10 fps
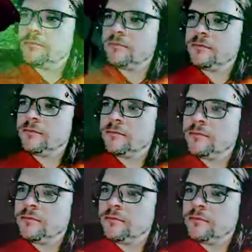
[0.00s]

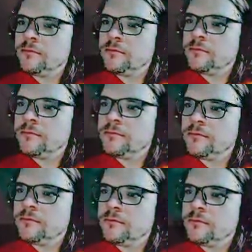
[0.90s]

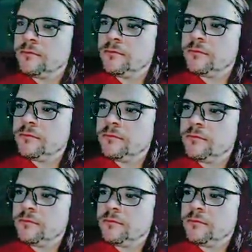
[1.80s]

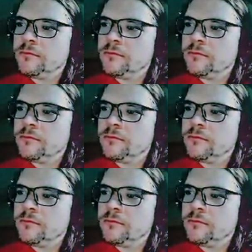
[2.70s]
Nothing is said.